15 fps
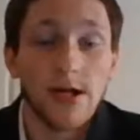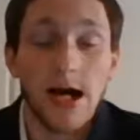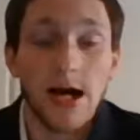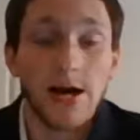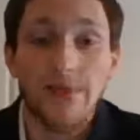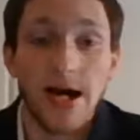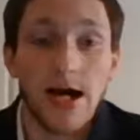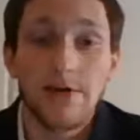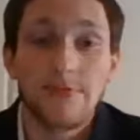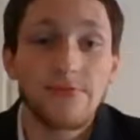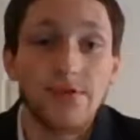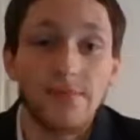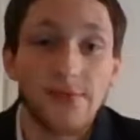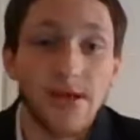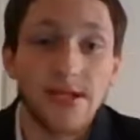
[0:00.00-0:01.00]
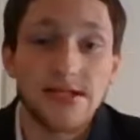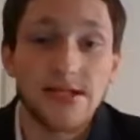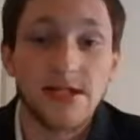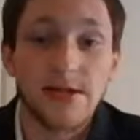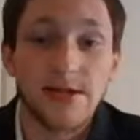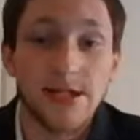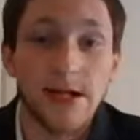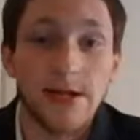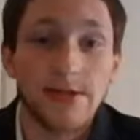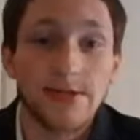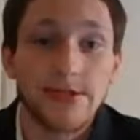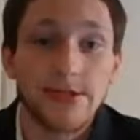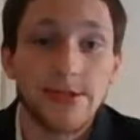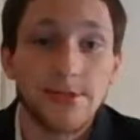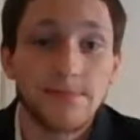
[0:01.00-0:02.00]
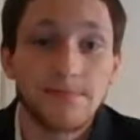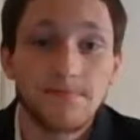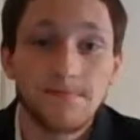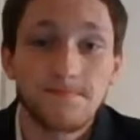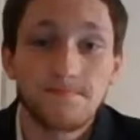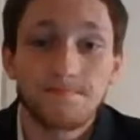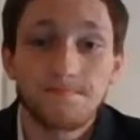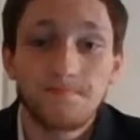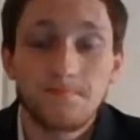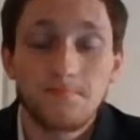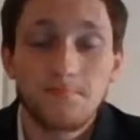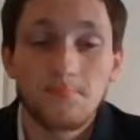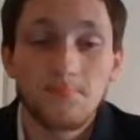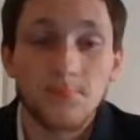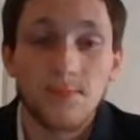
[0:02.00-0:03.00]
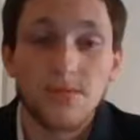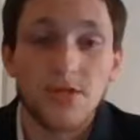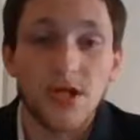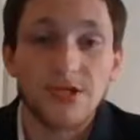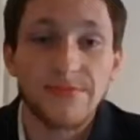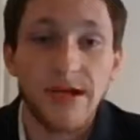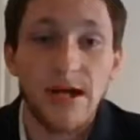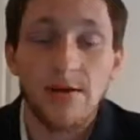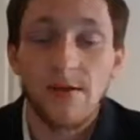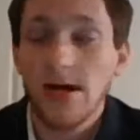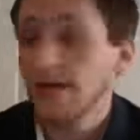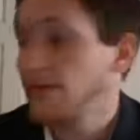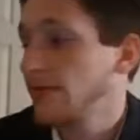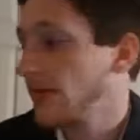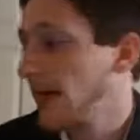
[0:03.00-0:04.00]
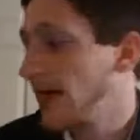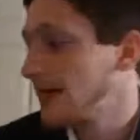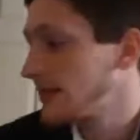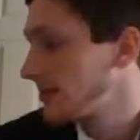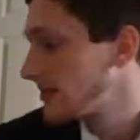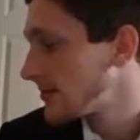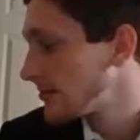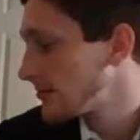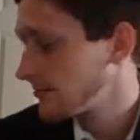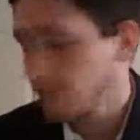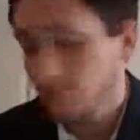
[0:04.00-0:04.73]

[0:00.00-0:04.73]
I'm not replacing your character. Trust me, I don't have glasses.